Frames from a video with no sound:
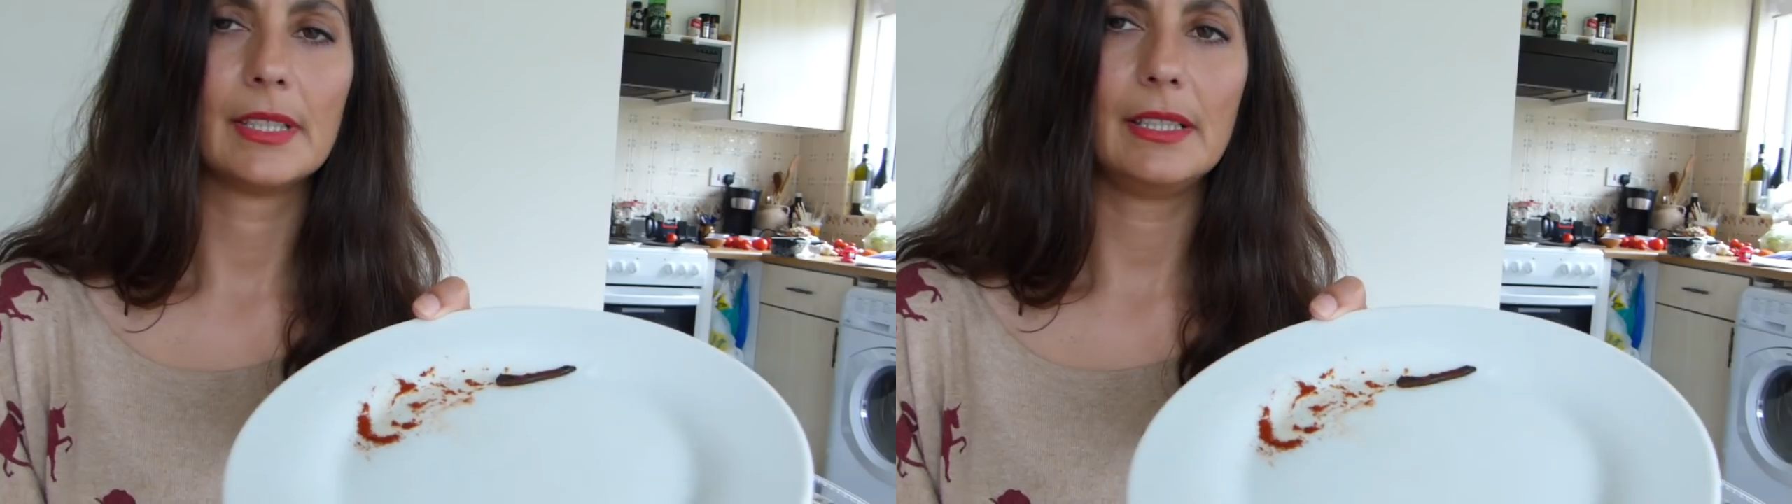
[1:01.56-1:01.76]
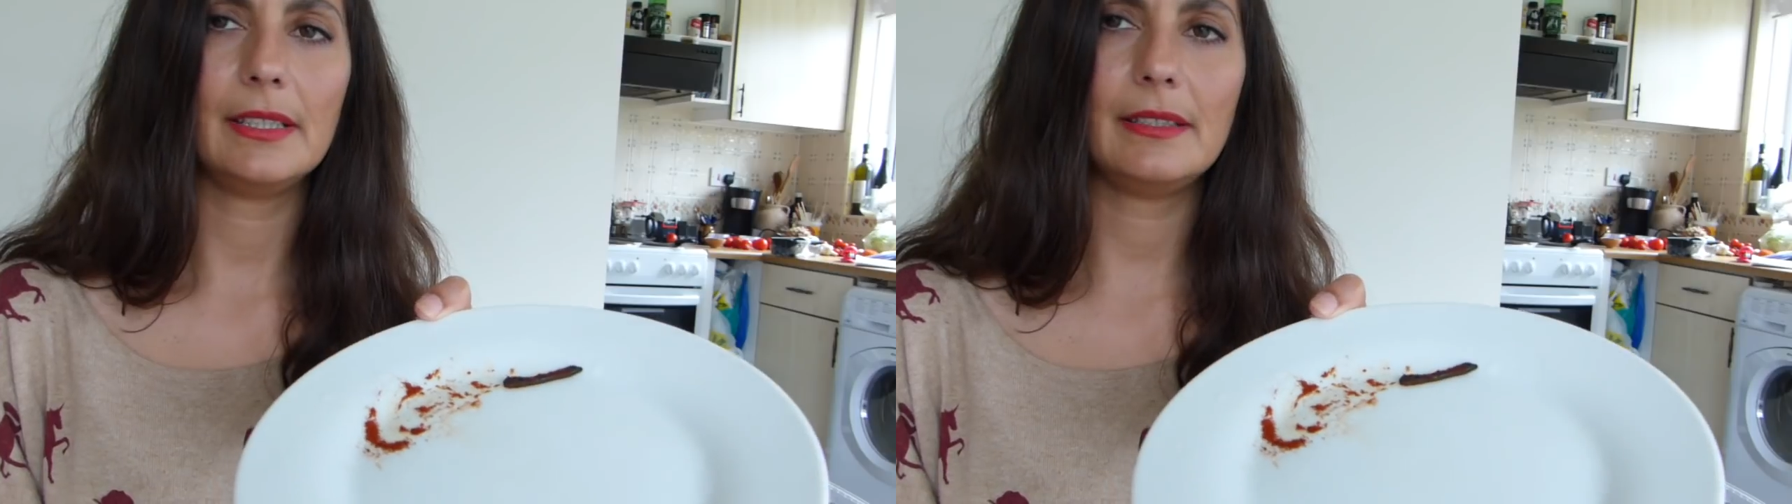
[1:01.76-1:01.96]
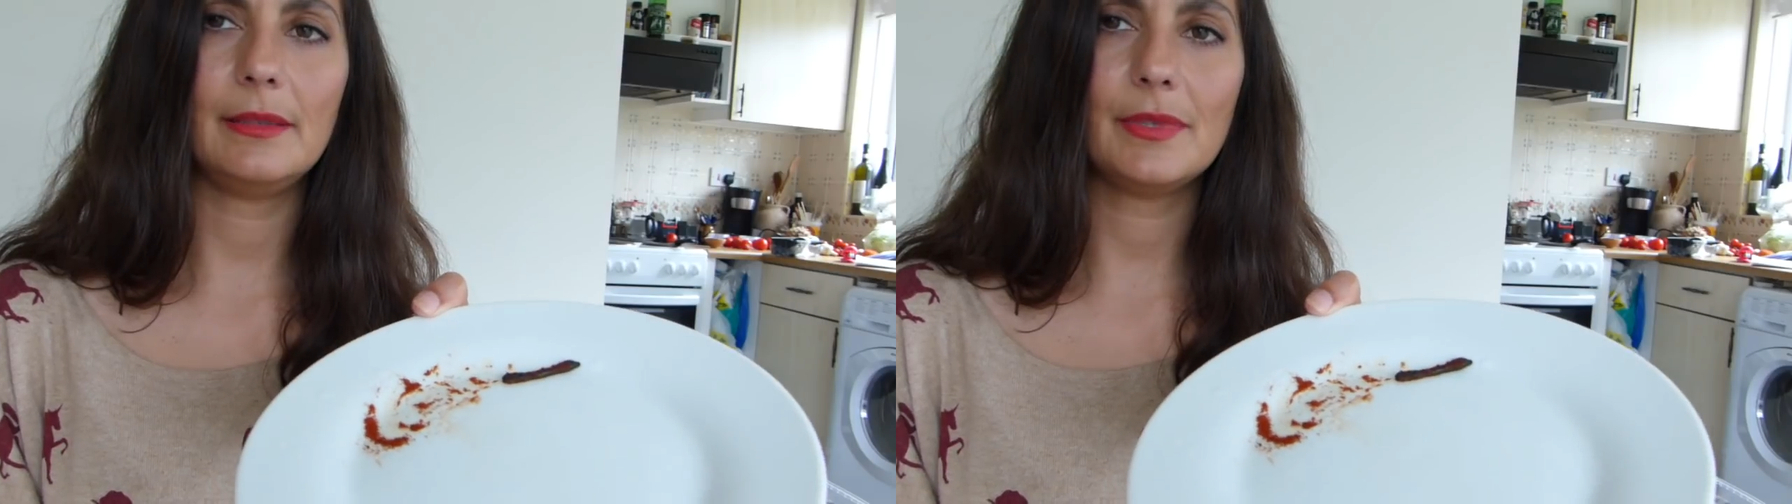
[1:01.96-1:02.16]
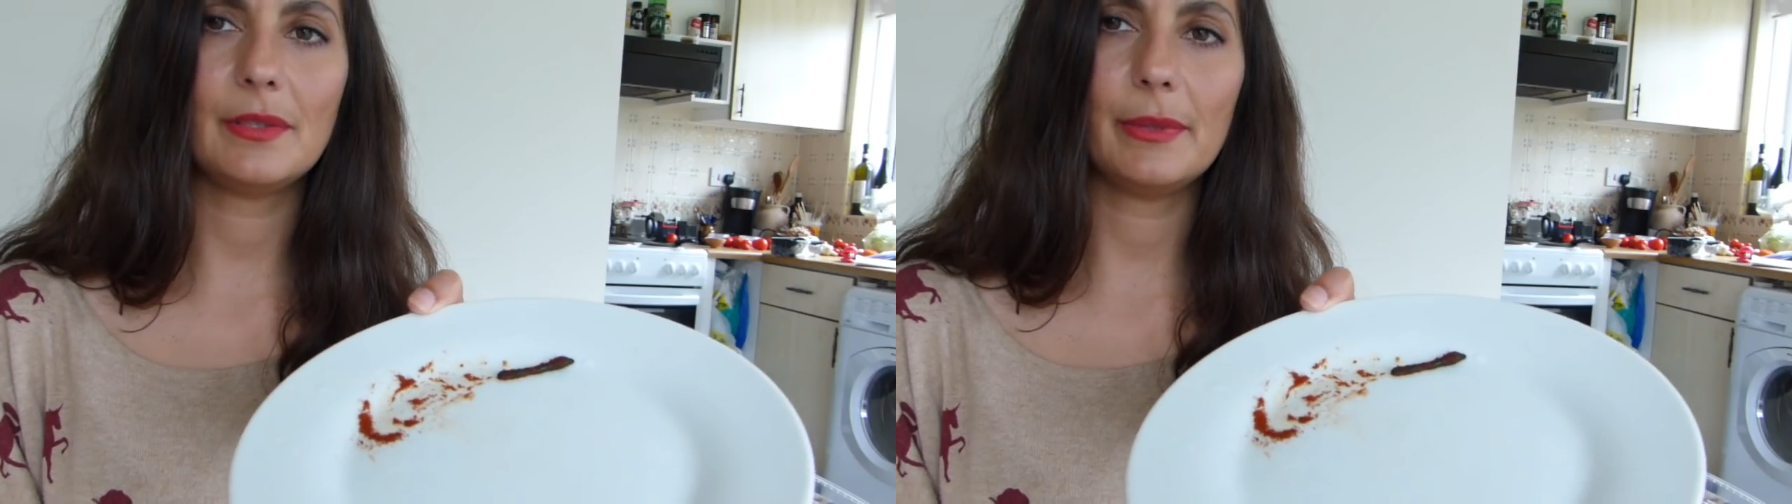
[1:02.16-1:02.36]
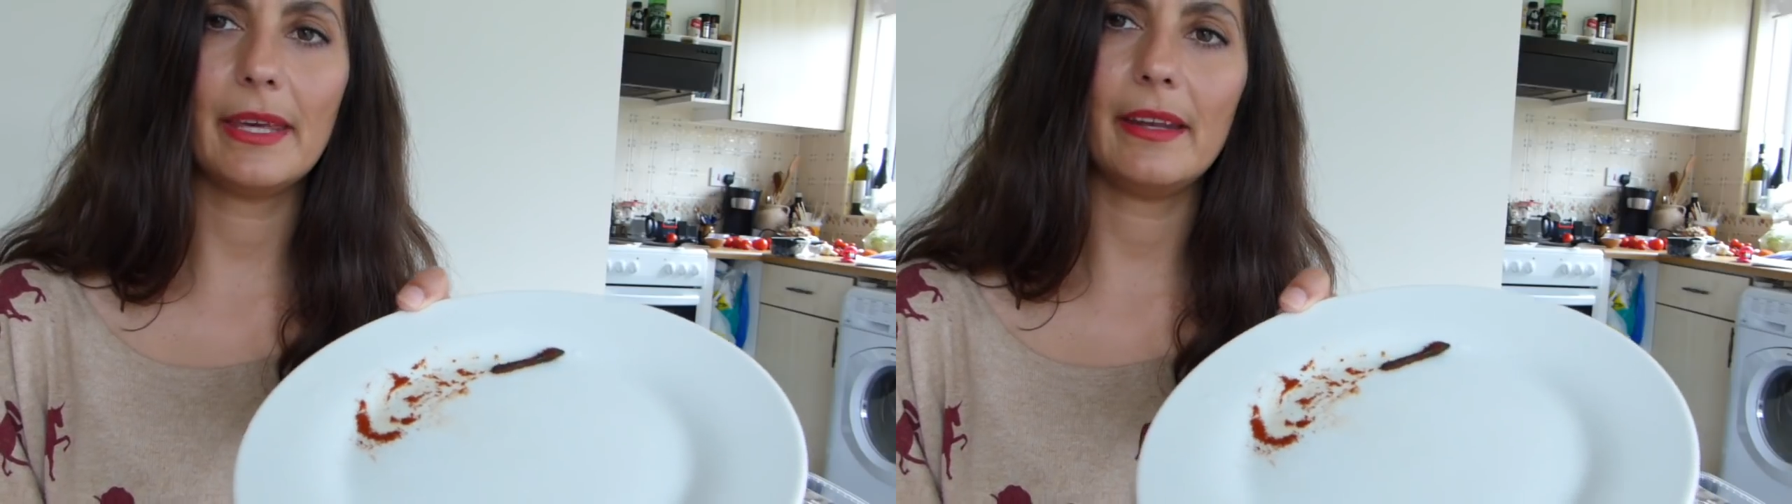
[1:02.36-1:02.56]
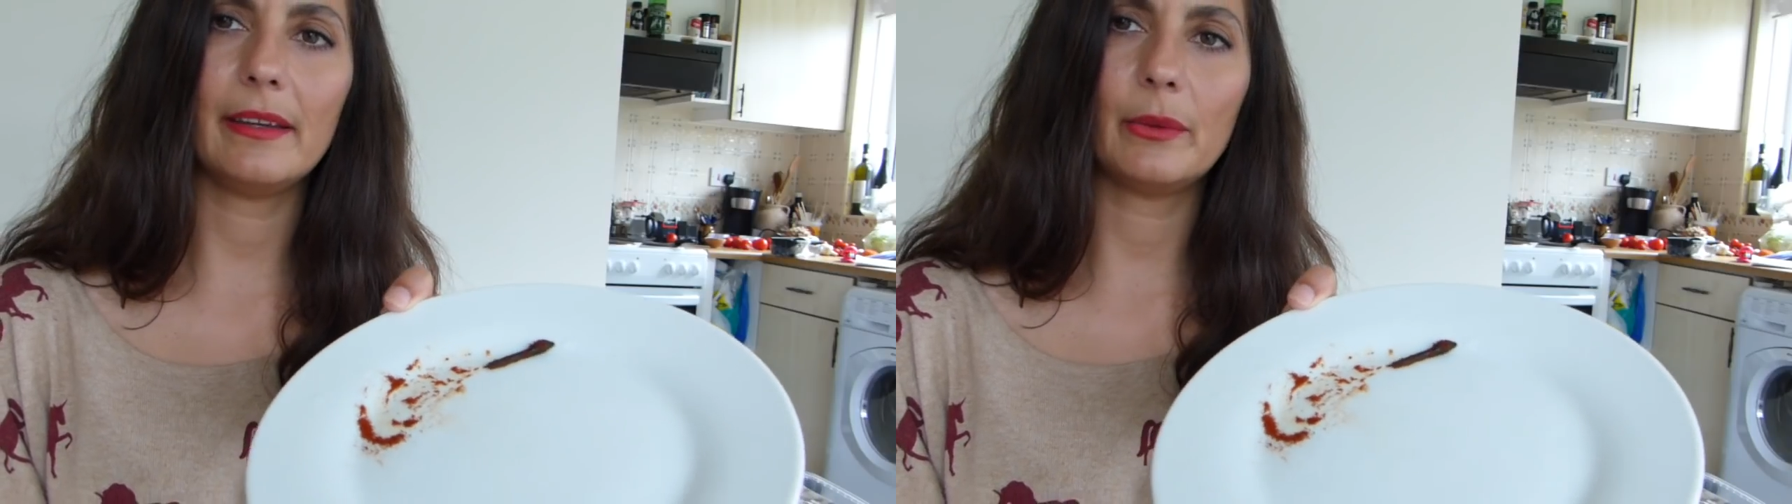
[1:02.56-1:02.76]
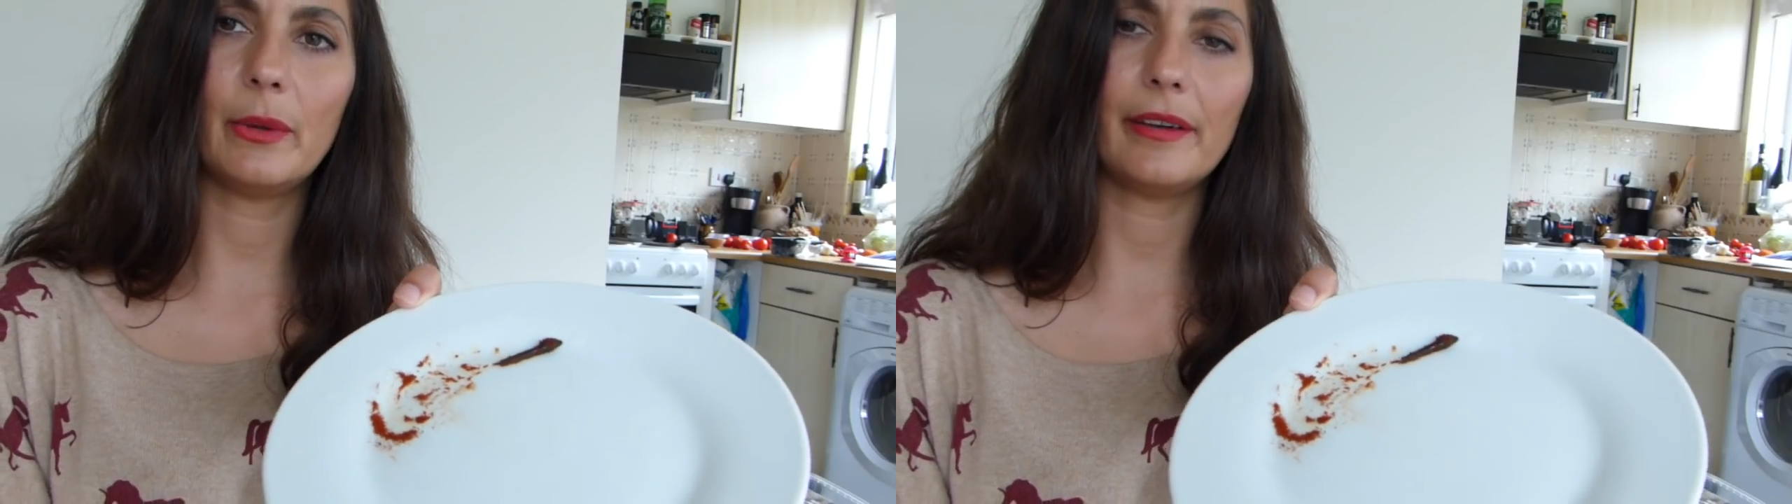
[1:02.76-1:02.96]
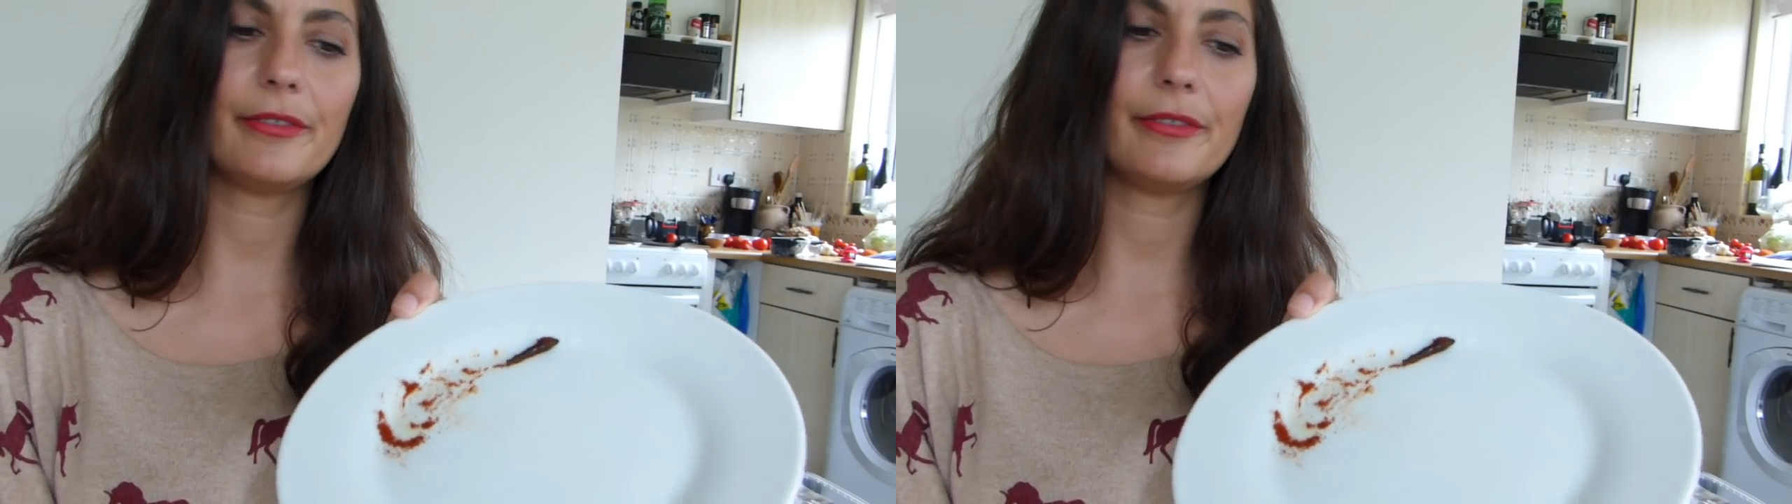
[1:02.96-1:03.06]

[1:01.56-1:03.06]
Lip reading: he seems to be getting away